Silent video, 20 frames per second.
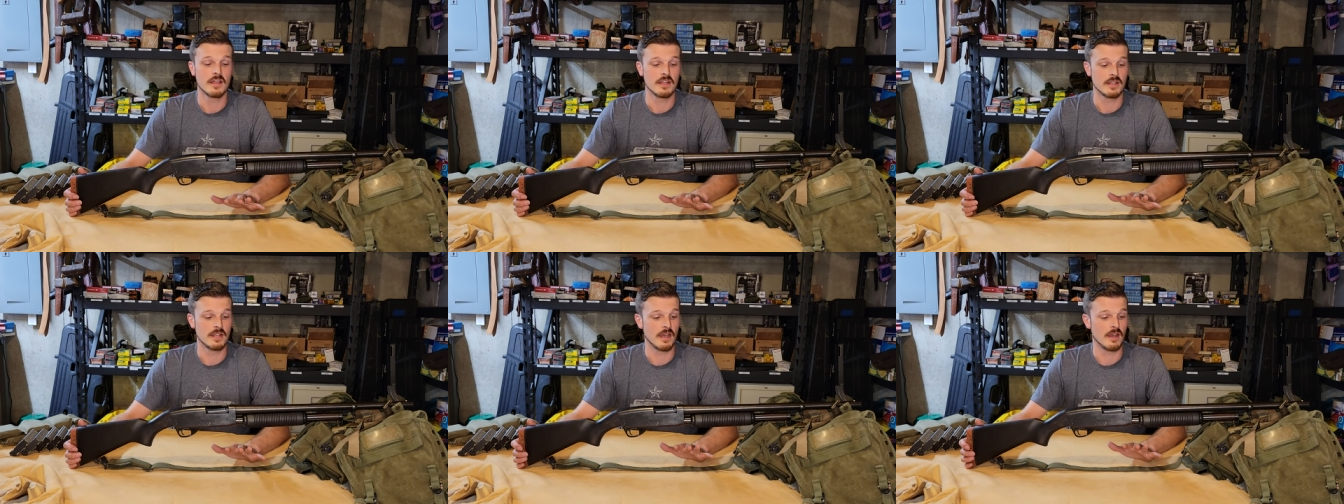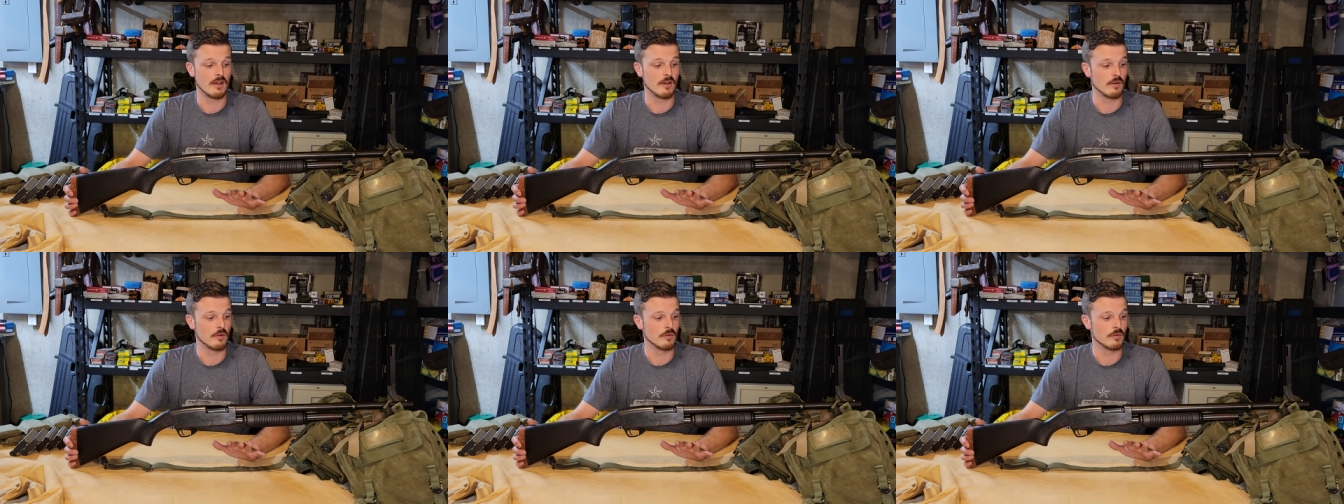
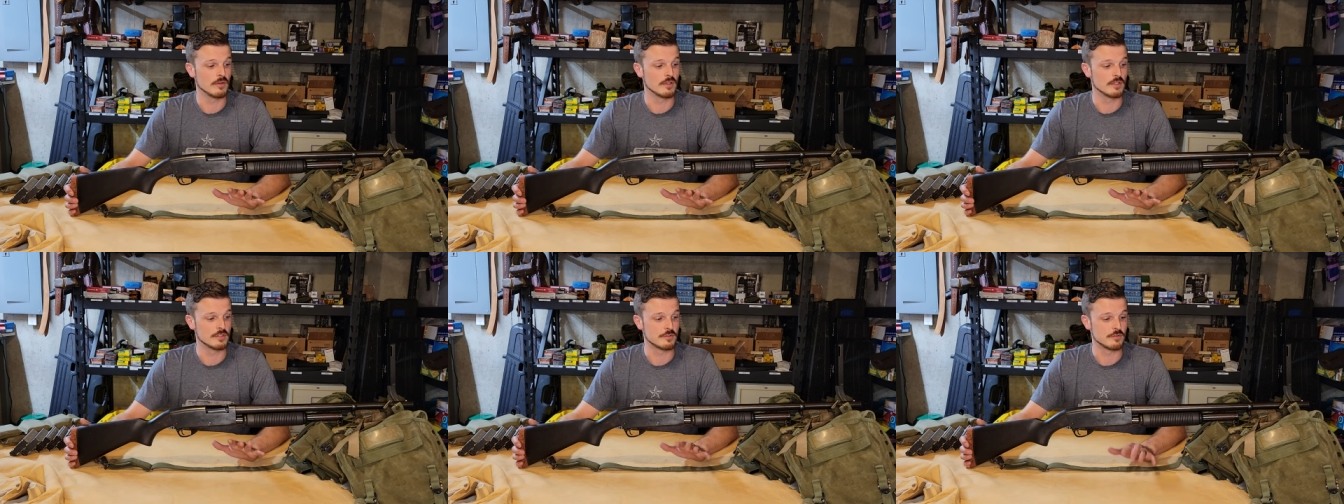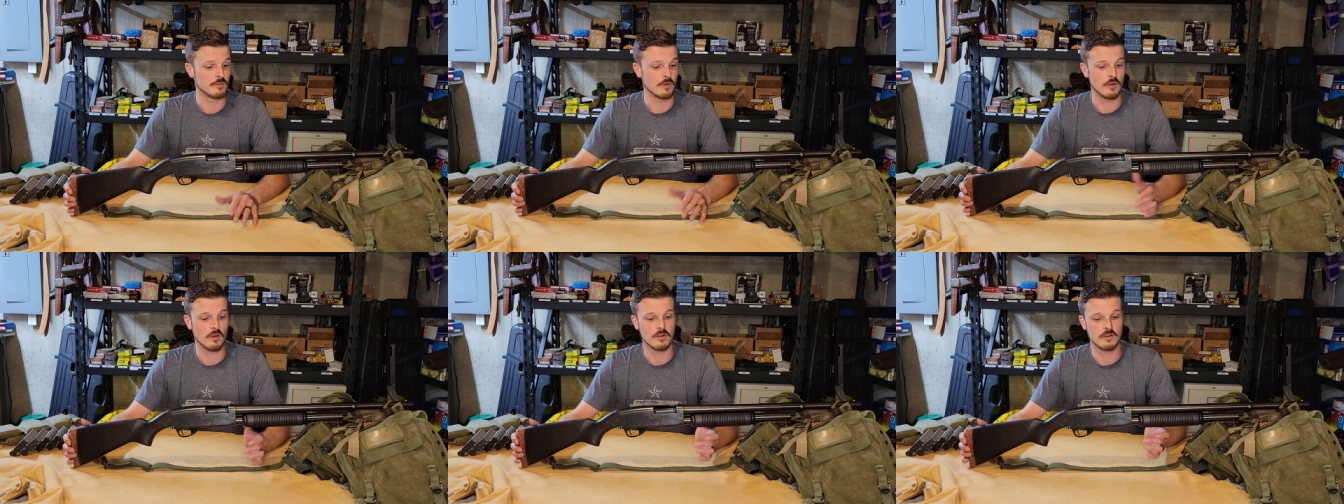Now, as
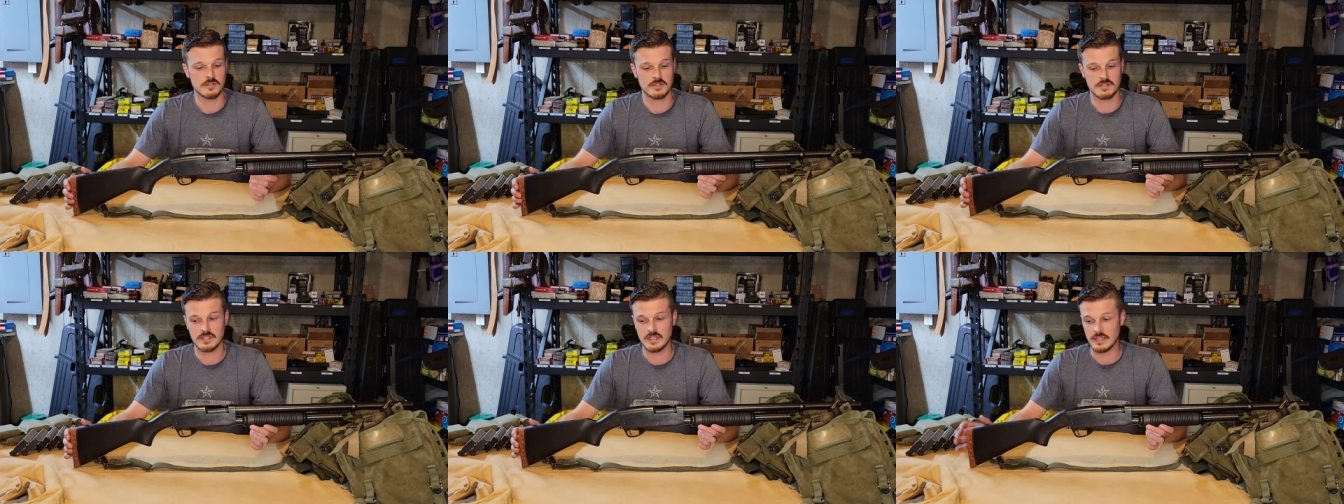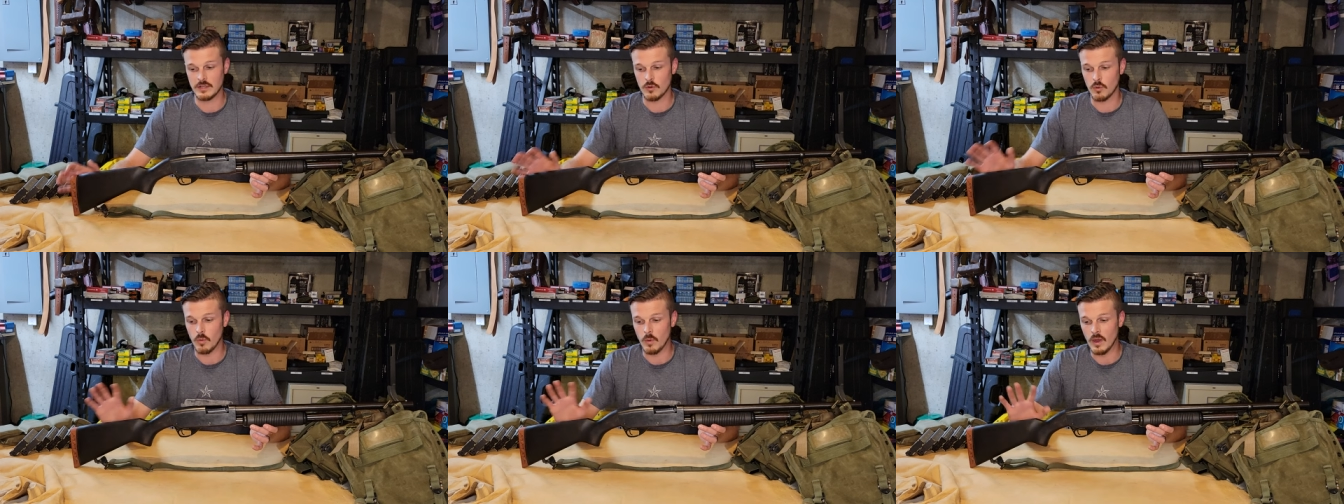far as the
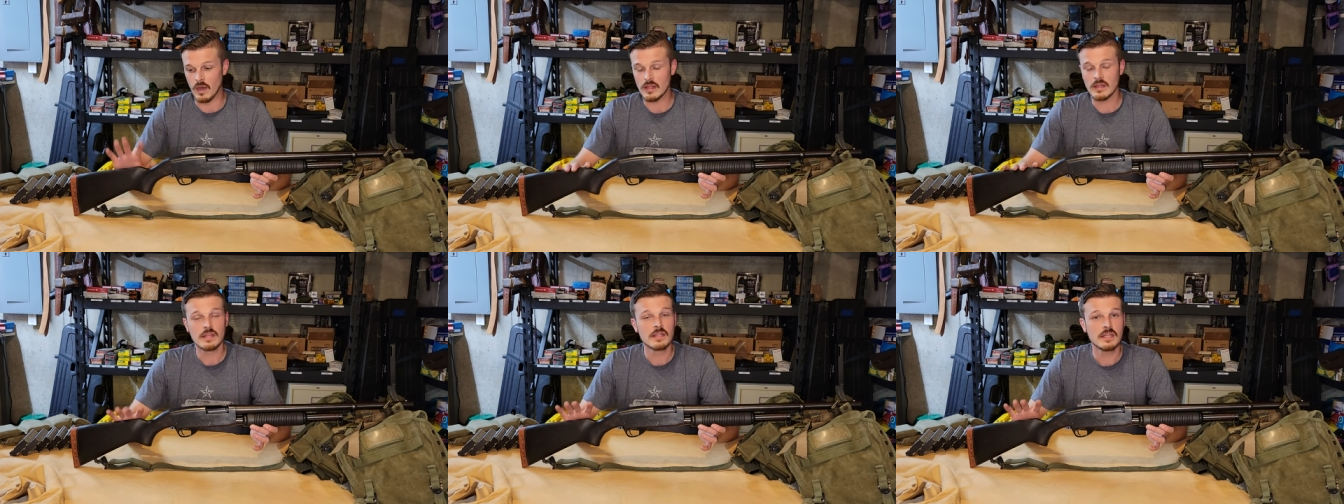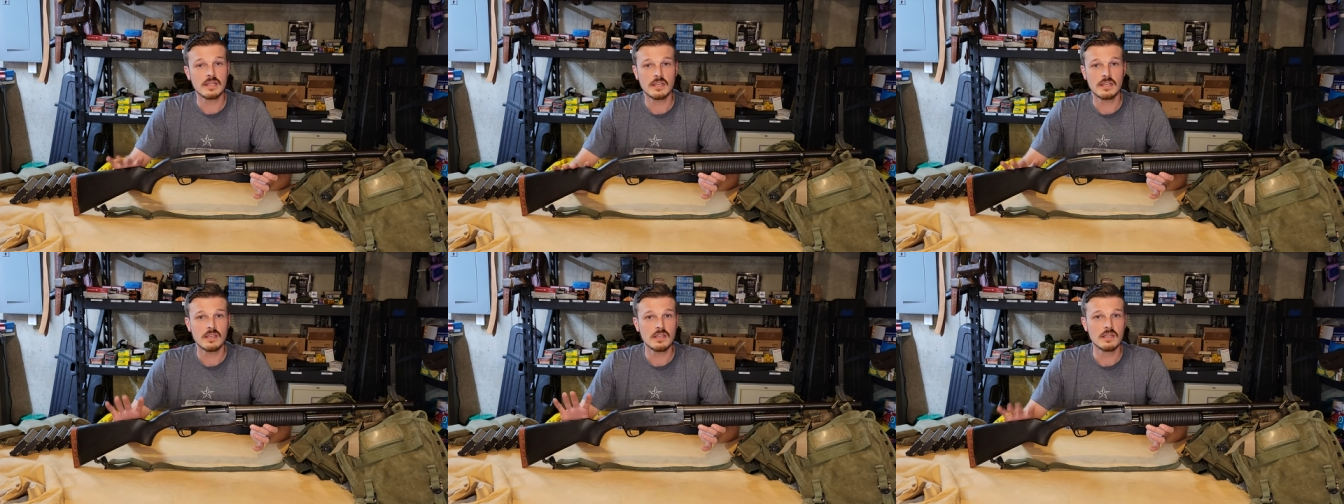
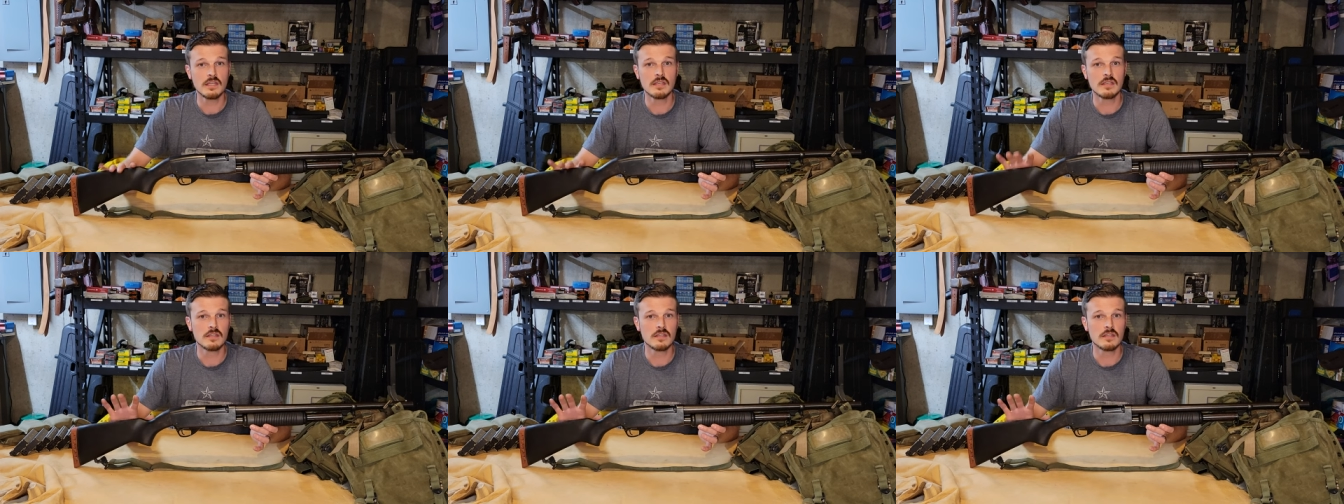quality